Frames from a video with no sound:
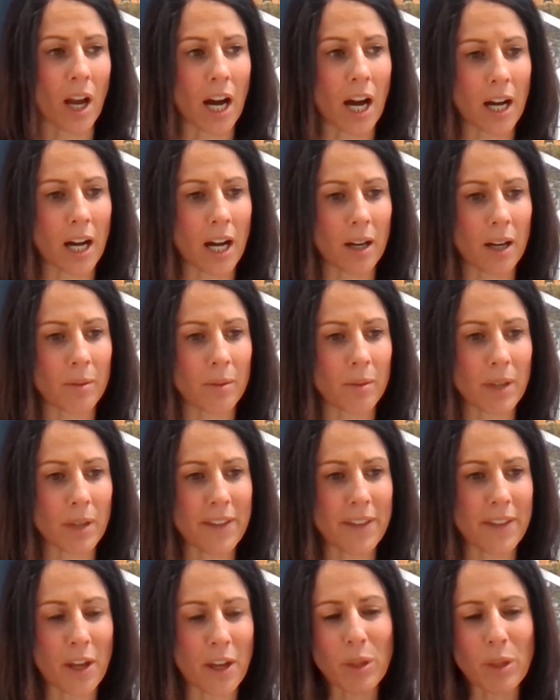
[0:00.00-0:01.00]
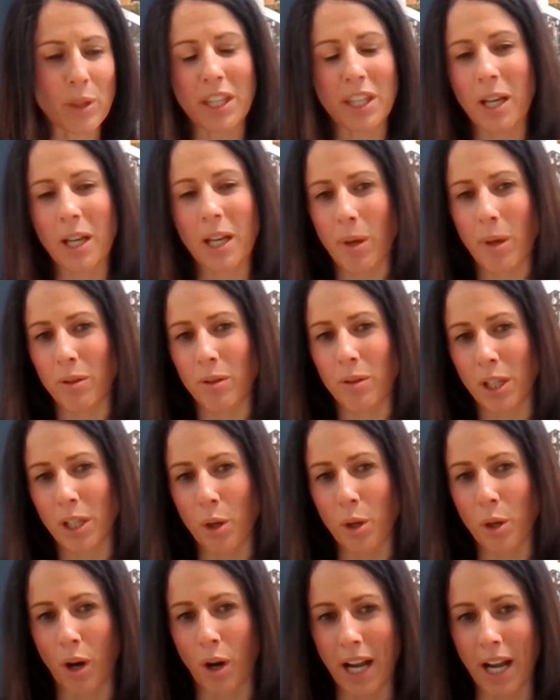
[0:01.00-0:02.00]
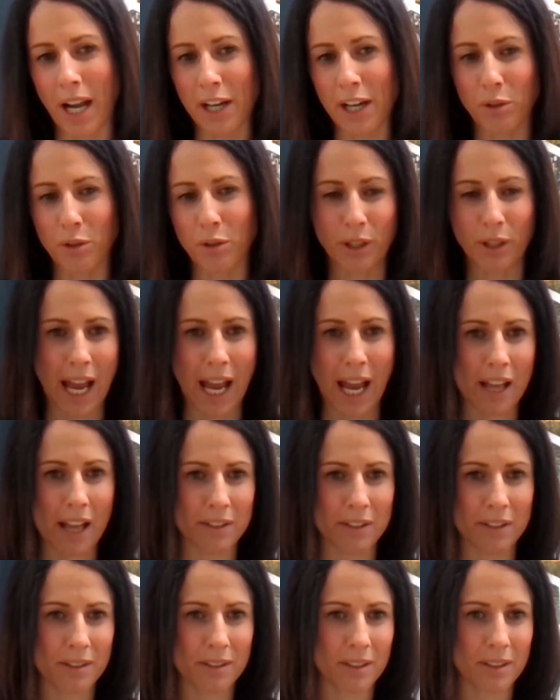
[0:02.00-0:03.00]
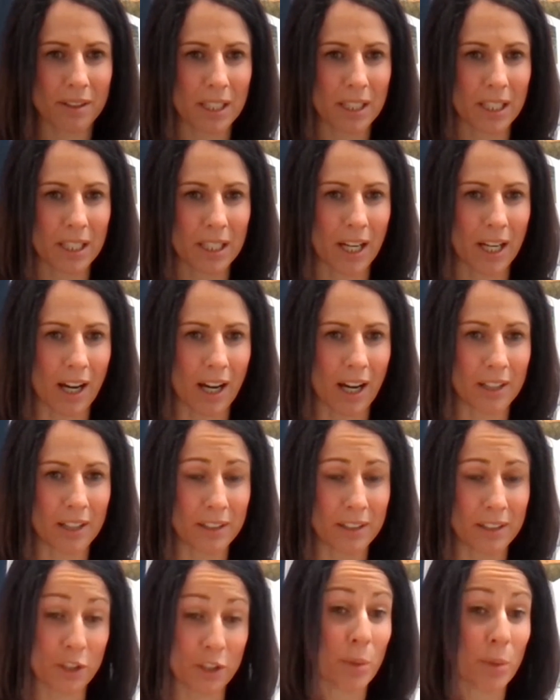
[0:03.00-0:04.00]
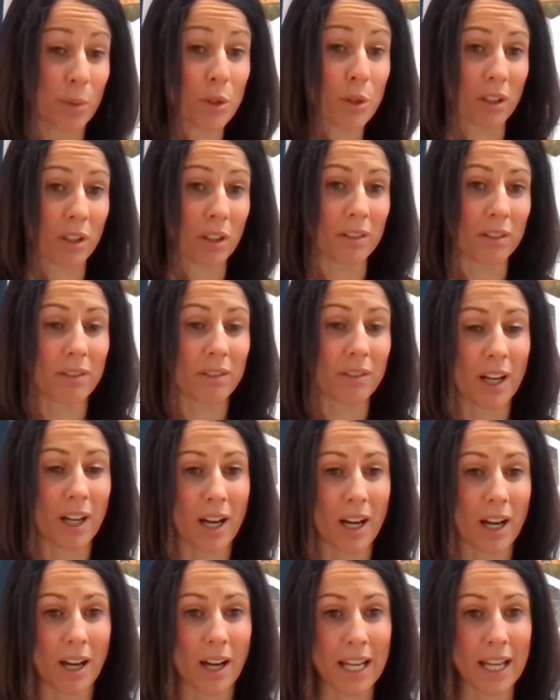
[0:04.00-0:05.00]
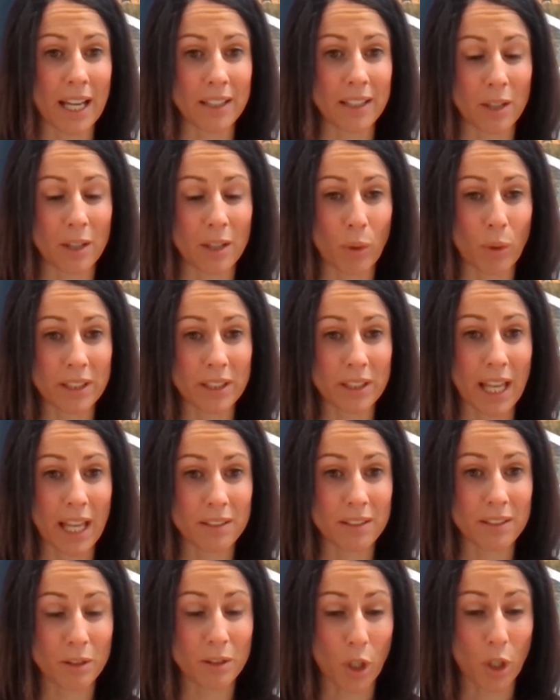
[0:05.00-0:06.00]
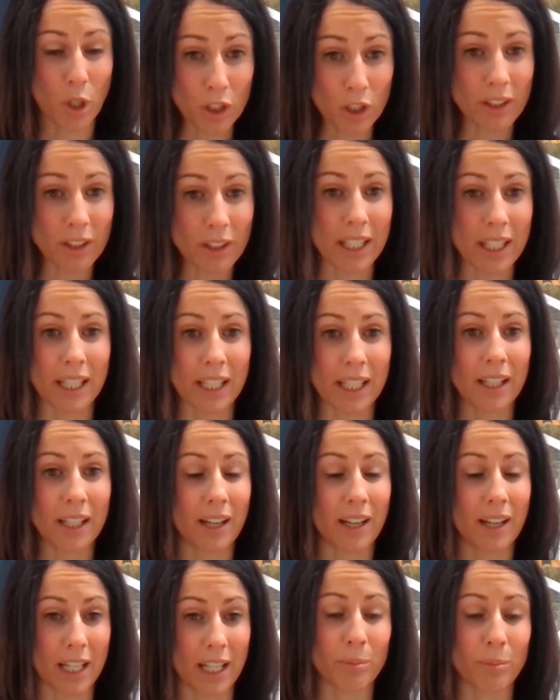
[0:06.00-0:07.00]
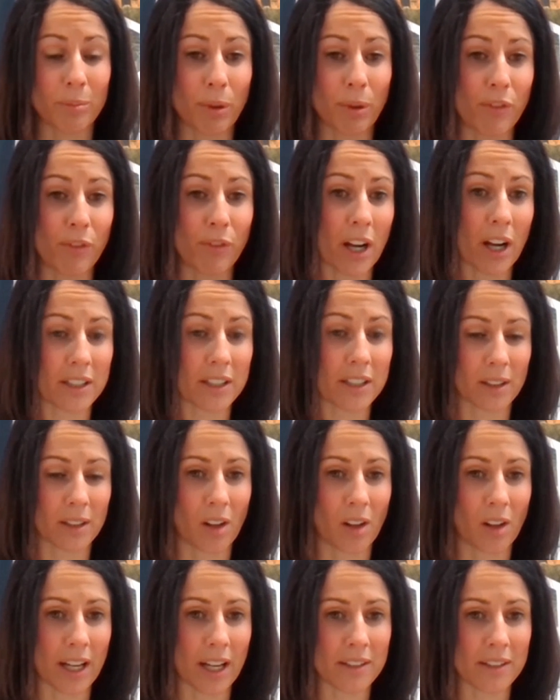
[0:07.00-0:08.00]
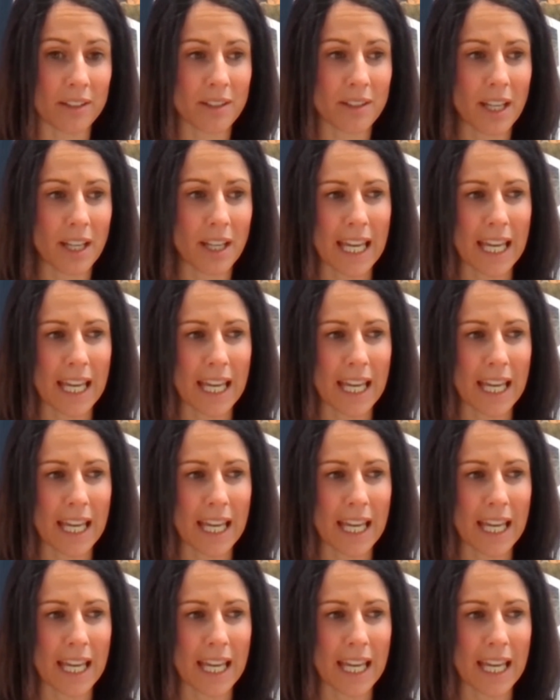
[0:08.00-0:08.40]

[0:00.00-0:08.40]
And then we think about our natural gas distribution and what that currently can provide to clients.